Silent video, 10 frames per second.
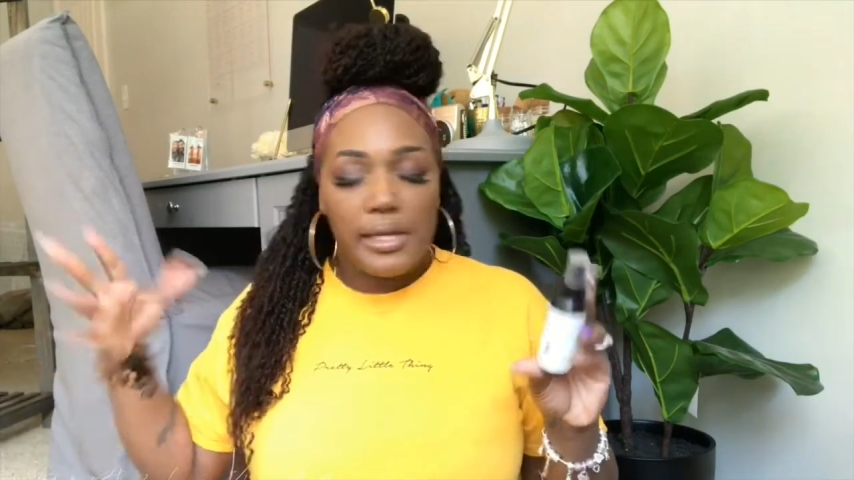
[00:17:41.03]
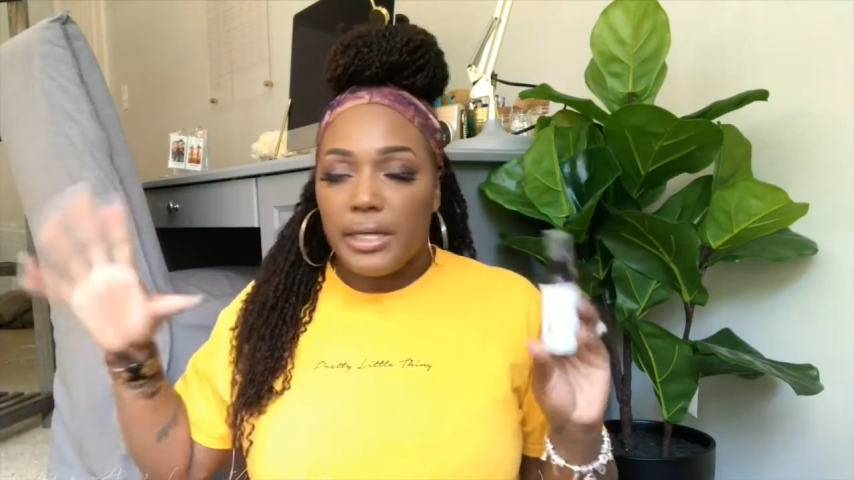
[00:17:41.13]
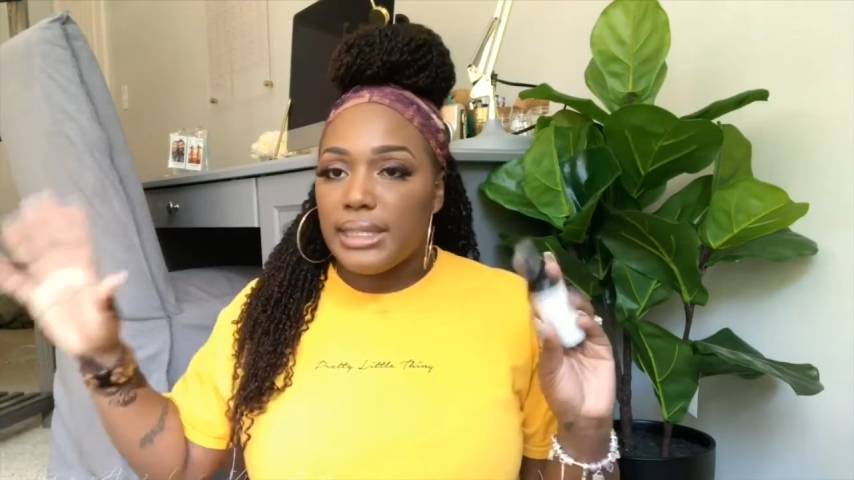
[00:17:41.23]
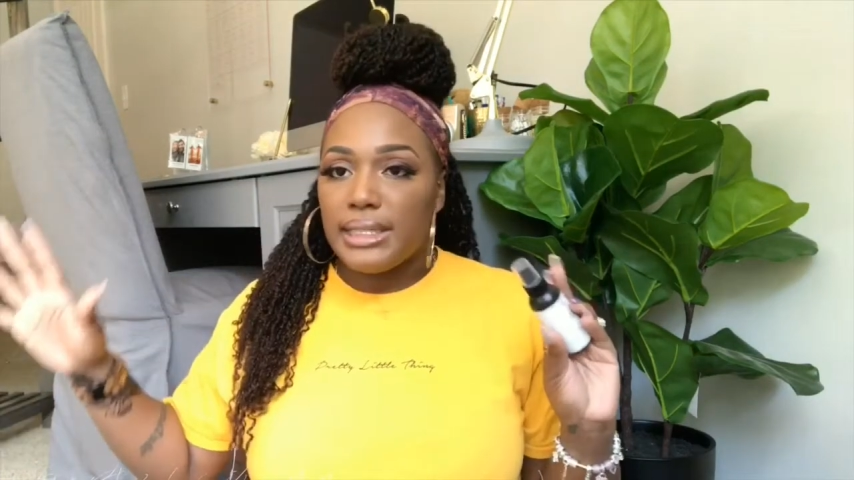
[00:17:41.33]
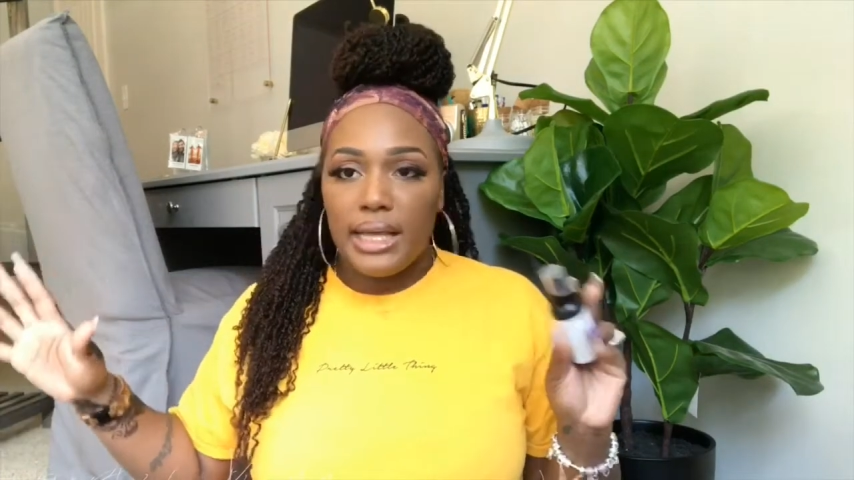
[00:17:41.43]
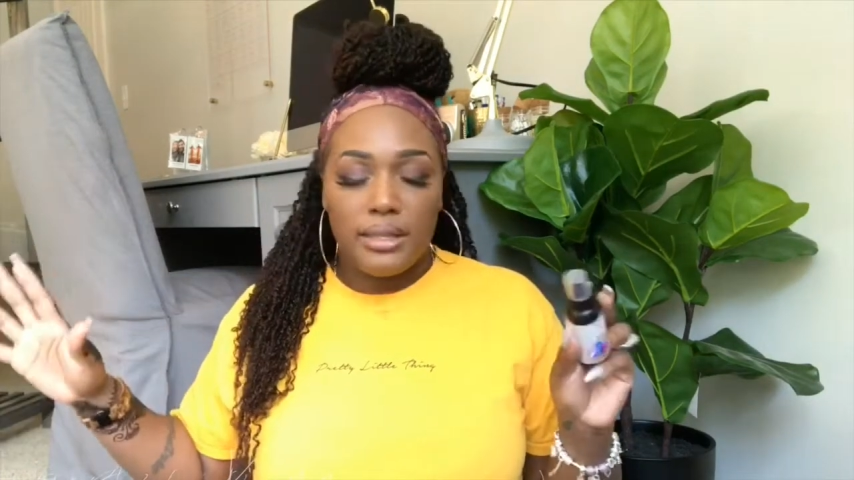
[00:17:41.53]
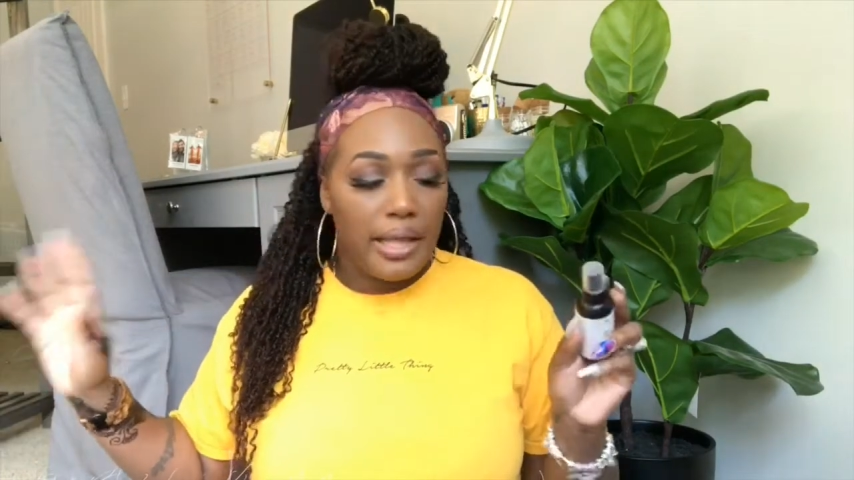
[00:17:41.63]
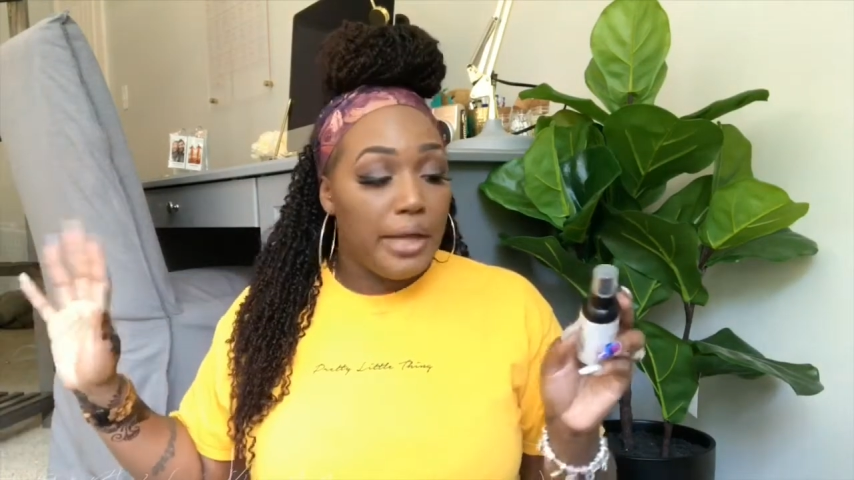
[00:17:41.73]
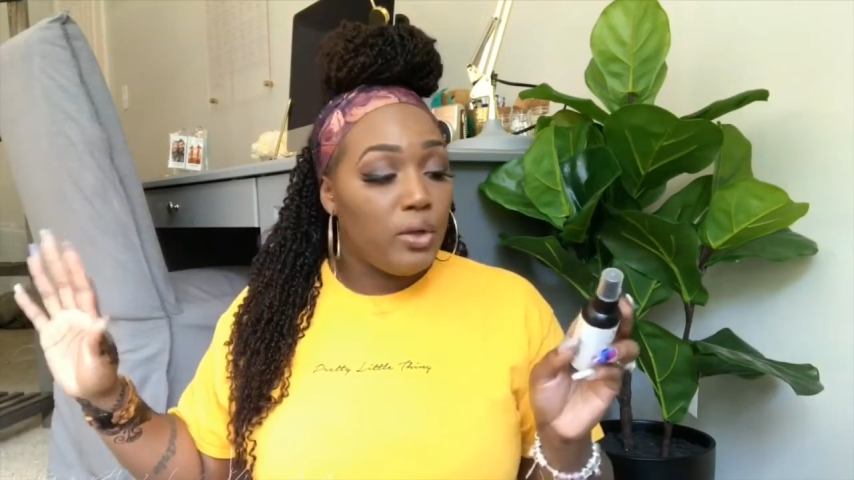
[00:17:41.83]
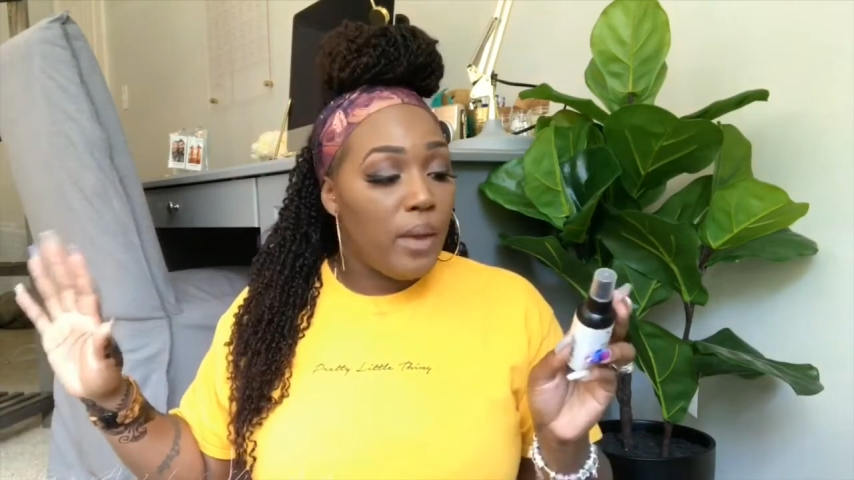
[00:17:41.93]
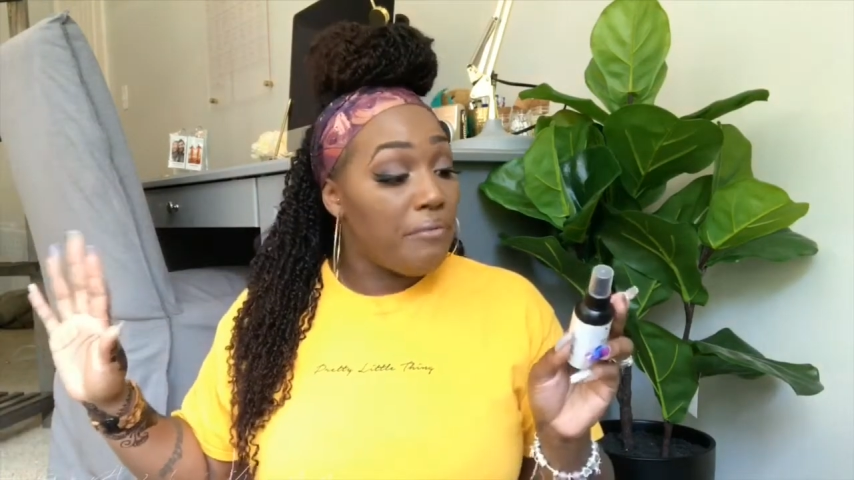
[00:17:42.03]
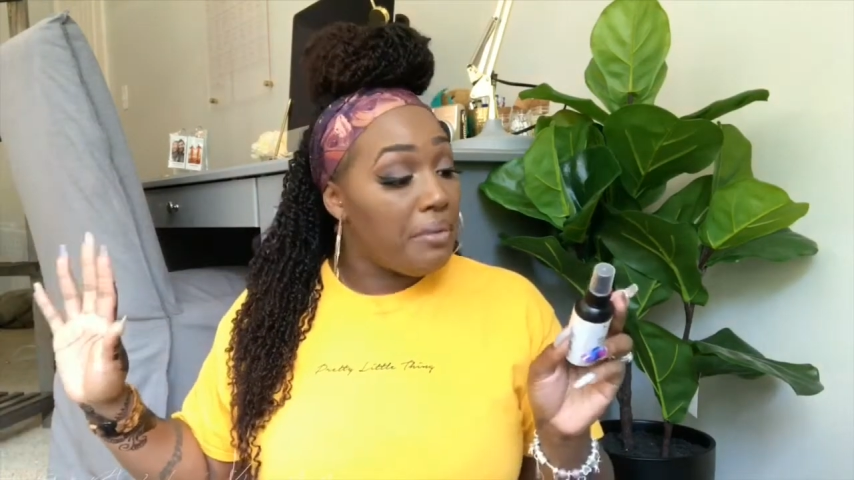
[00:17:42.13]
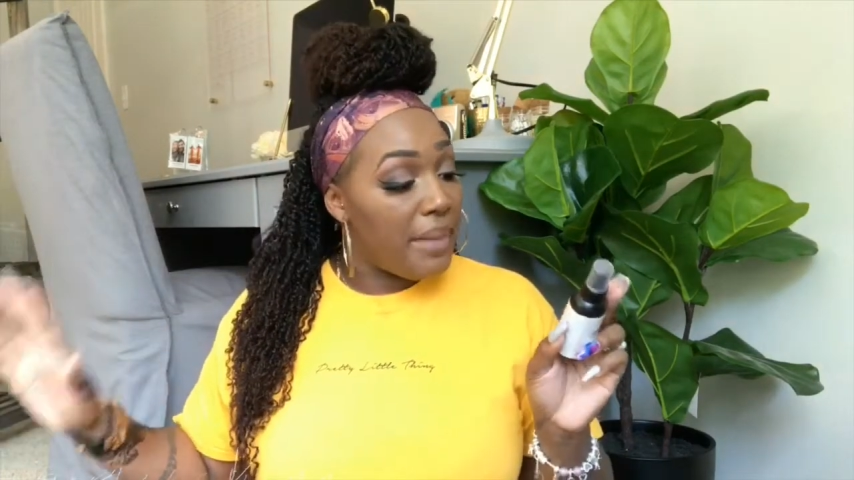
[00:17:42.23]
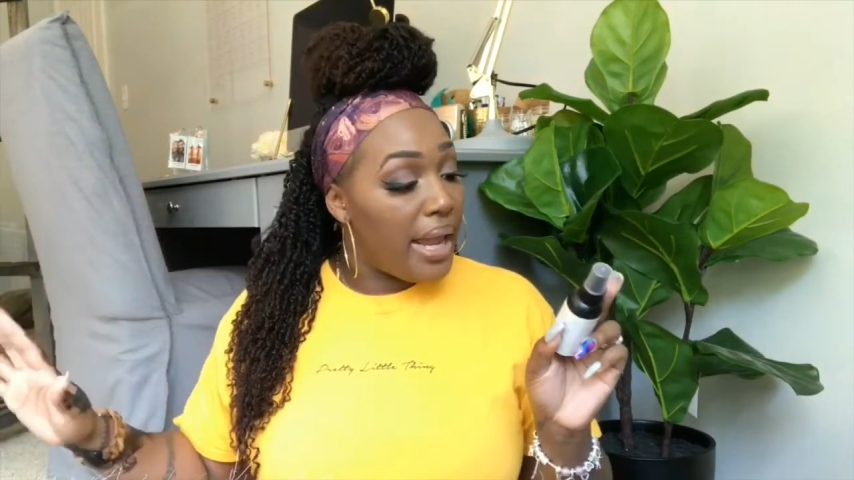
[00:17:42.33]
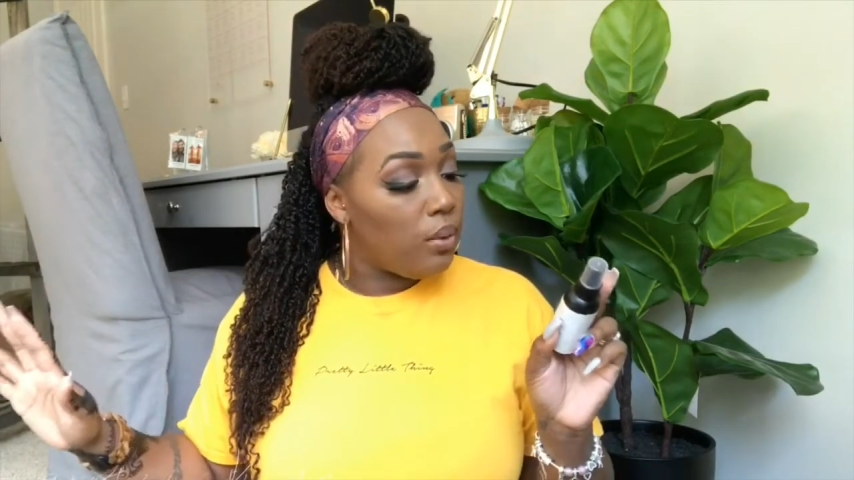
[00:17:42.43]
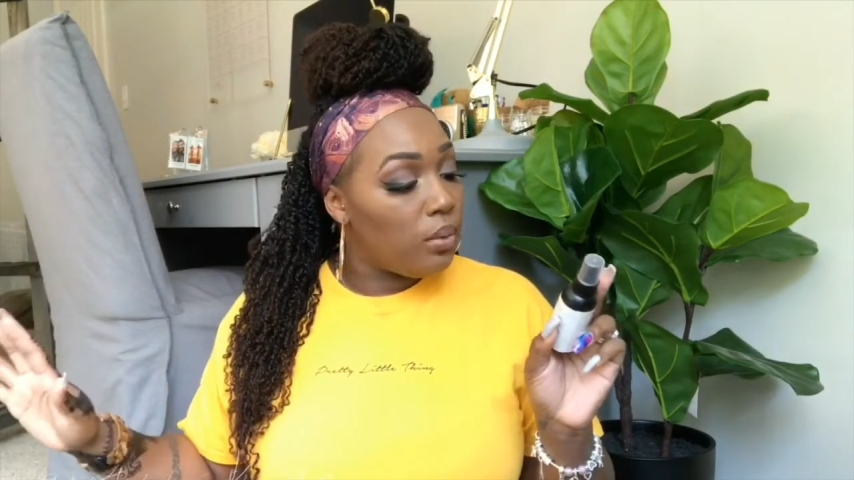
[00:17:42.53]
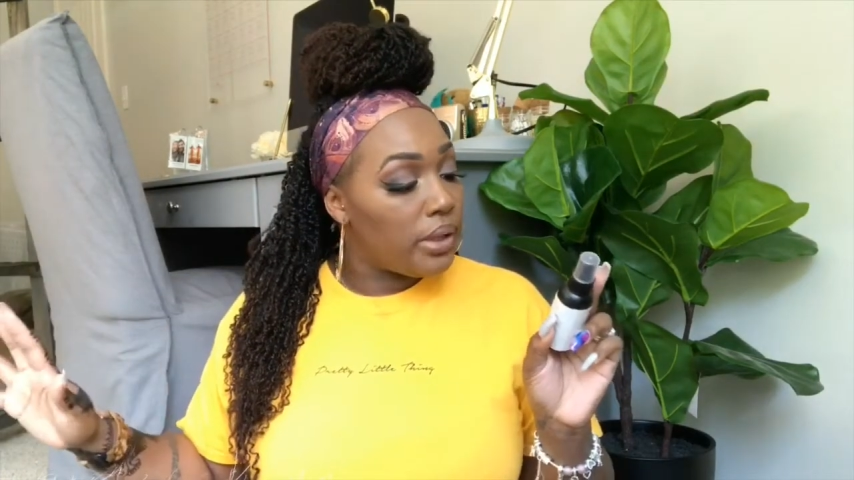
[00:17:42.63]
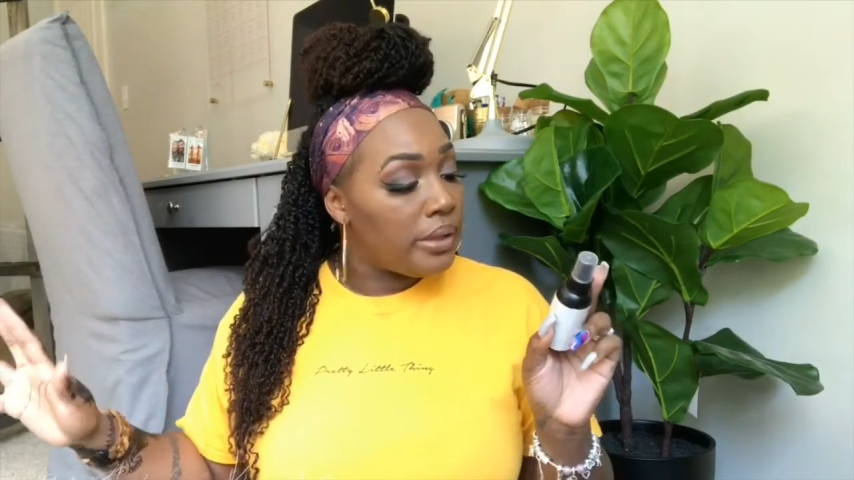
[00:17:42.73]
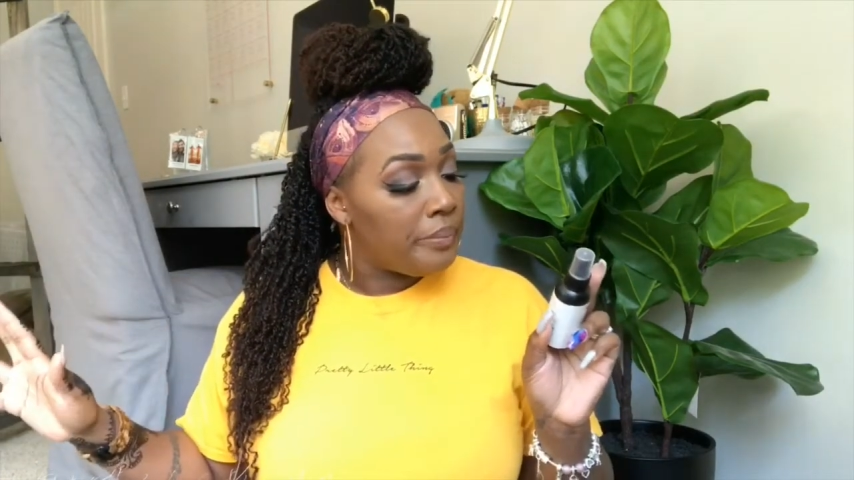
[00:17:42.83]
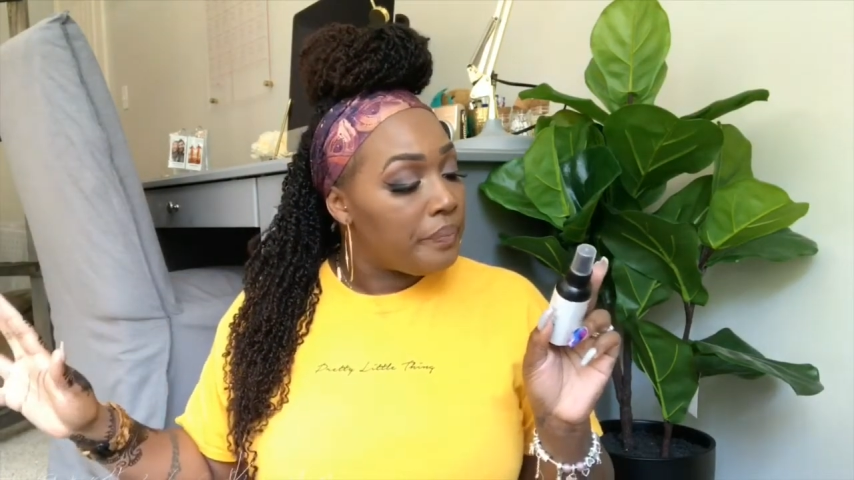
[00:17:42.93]
They do have a matte
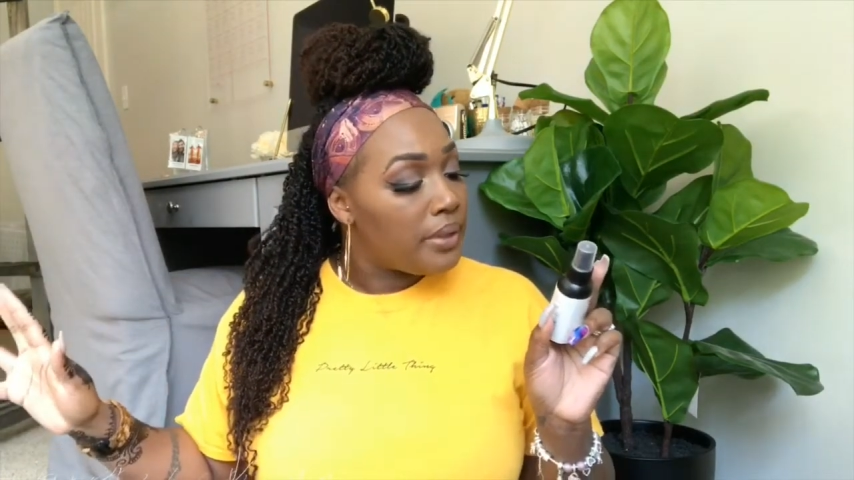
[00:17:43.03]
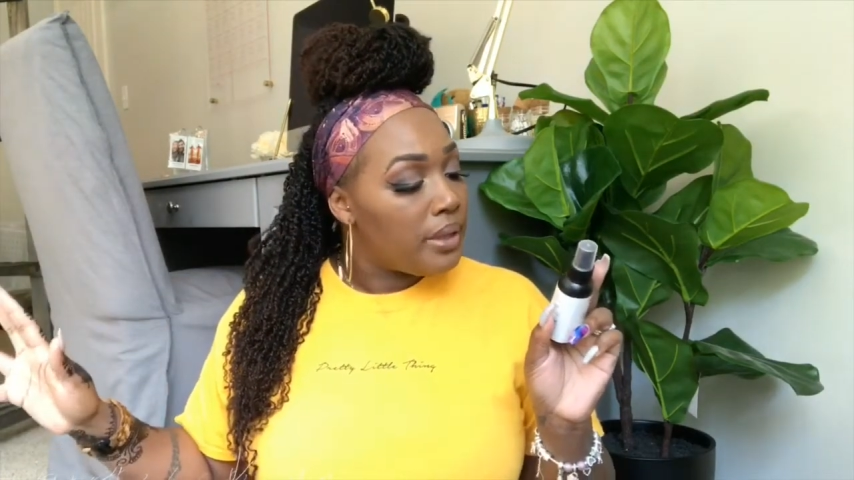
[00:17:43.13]
one,